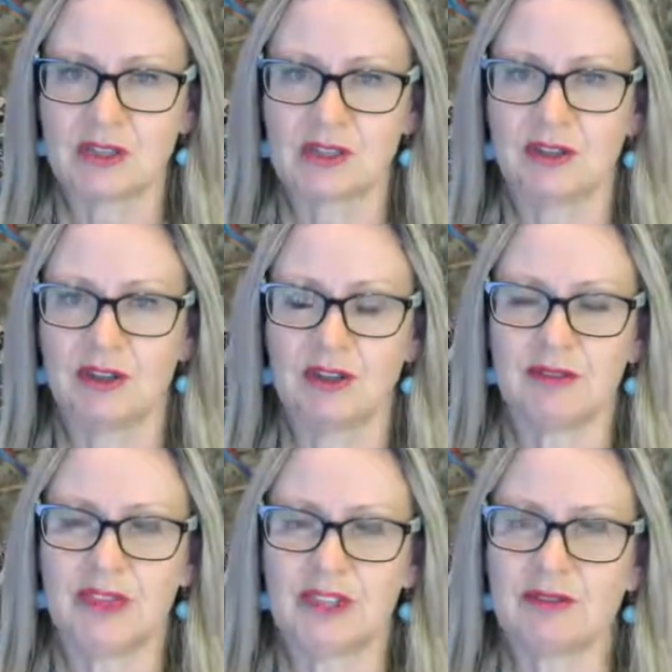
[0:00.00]
So
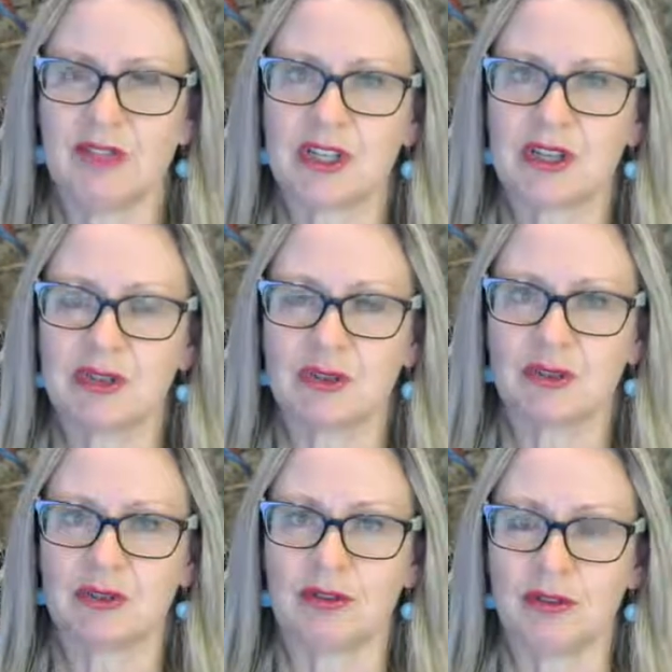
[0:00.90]
effectively,
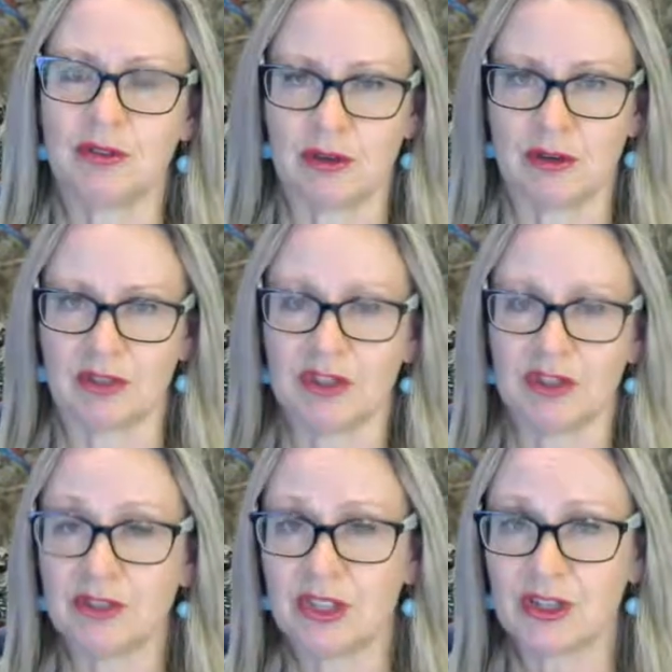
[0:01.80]
you're
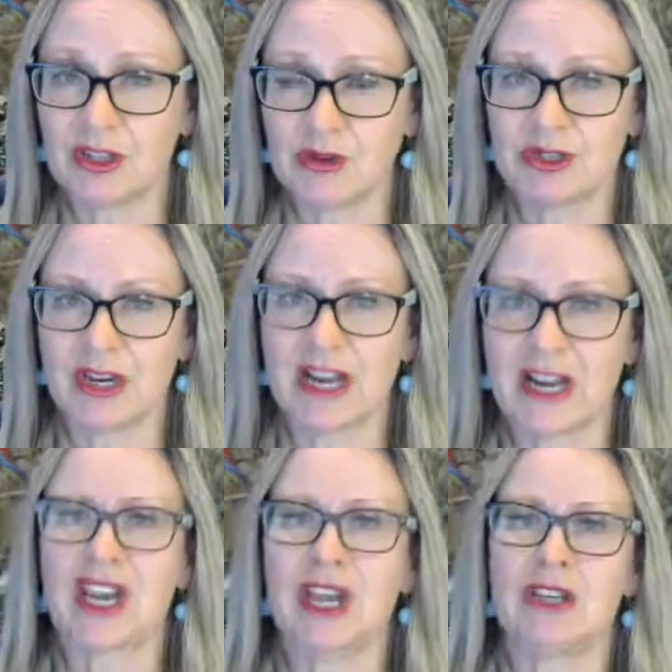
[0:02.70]
concluding a contract,